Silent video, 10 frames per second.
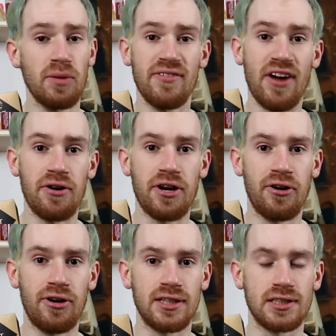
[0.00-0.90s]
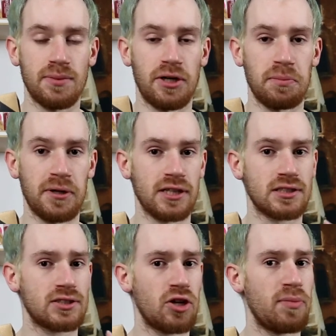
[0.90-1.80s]
be very curious about
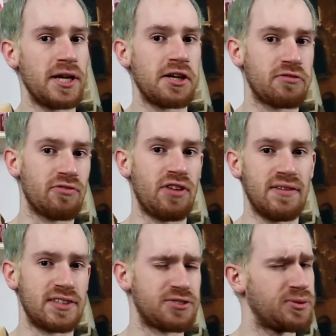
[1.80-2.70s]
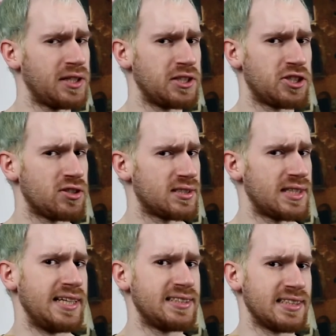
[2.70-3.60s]
because so many of the flavors really just
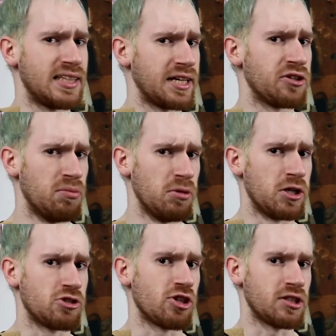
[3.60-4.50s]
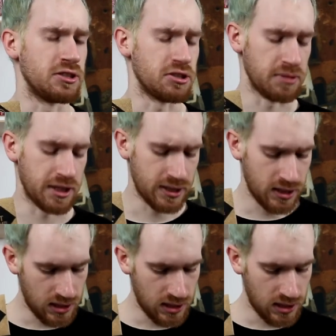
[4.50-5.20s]
tasted like normal hot chocolate to me.